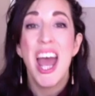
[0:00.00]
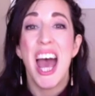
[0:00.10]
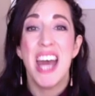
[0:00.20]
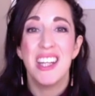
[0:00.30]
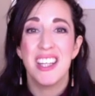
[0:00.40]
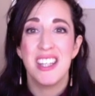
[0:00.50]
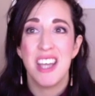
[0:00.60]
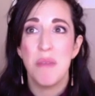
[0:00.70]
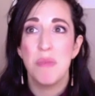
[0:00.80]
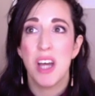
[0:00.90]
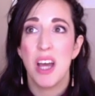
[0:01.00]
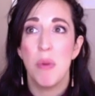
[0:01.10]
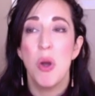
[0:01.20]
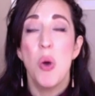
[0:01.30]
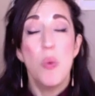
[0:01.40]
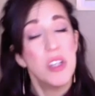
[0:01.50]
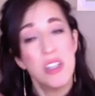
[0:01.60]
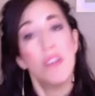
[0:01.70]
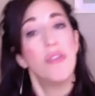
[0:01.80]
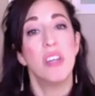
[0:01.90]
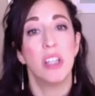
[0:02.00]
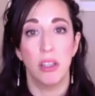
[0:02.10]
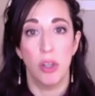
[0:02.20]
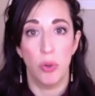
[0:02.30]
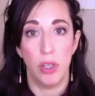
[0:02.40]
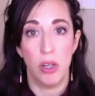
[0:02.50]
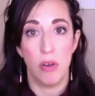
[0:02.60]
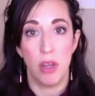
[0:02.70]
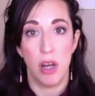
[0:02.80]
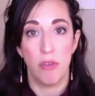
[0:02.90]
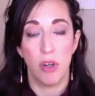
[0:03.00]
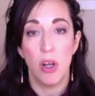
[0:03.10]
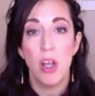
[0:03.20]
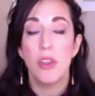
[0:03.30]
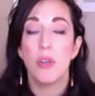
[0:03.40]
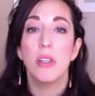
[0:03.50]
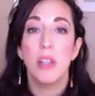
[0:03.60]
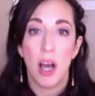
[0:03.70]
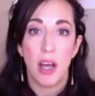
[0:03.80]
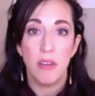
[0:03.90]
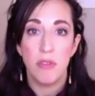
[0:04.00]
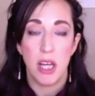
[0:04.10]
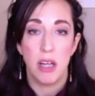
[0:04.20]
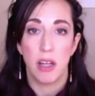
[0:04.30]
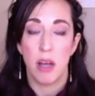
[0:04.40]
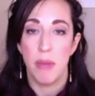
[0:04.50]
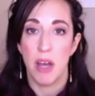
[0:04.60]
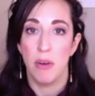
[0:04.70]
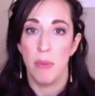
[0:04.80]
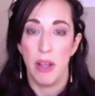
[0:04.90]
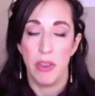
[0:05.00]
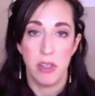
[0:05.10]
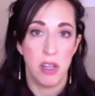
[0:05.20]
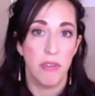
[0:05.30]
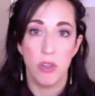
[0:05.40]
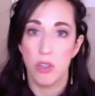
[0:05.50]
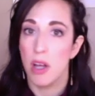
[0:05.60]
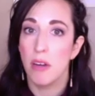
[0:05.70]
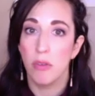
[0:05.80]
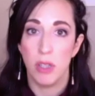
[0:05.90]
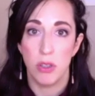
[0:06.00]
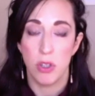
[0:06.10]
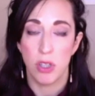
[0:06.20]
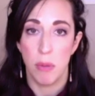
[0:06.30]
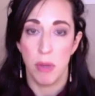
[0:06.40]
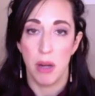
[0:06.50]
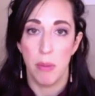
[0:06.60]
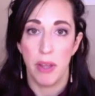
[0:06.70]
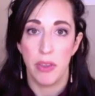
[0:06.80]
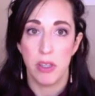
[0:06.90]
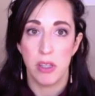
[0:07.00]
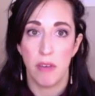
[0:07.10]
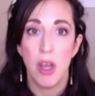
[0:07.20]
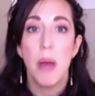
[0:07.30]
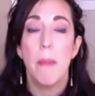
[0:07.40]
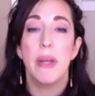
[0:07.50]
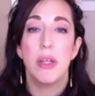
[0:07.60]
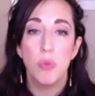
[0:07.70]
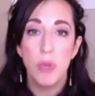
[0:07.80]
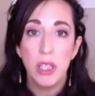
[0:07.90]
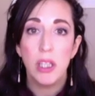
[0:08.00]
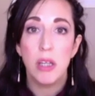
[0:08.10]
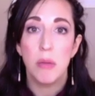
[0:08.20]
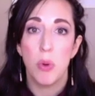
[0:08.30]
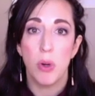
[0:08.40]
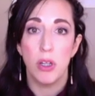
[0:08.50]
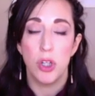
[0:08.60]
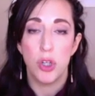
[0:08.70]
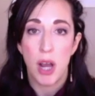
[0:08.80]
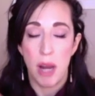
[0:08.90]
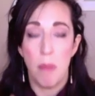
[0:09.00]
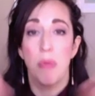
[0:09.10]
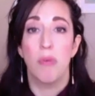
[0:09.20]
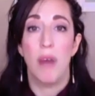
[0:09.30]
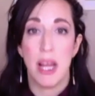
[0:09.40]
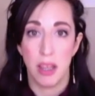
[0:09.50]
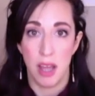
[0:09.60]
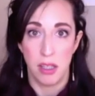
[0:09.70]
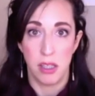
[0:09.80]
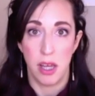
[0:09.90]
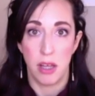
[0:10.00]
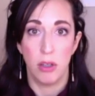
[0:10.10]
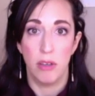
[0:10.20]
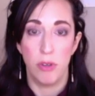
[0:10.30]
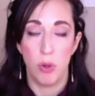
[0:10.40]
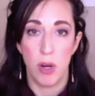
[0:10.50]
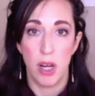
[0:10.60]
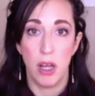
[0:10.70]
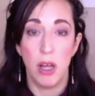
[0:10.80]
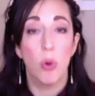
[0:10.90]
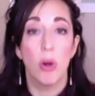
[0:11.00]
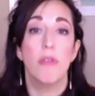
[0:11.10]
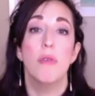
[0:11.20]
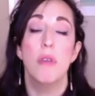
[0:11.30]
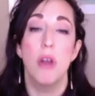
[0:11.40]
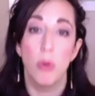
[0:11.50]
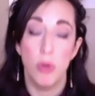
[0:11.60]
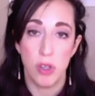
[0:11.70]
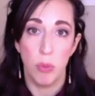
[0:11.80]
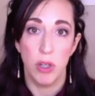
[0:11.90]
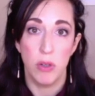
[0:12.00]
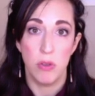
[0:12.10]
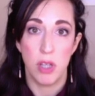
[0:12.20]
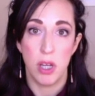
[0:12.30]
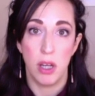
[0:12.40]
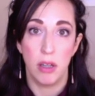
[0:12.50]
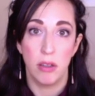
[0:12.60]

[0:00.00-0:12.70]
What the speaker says: And at the same time, we're still feeling lonelier than ever. There's a lot of data coming out about this stuff. There's a lot of research coming out about this stuff. But it's really important to try and break that cycle if you're in it or if you know someone who's in it.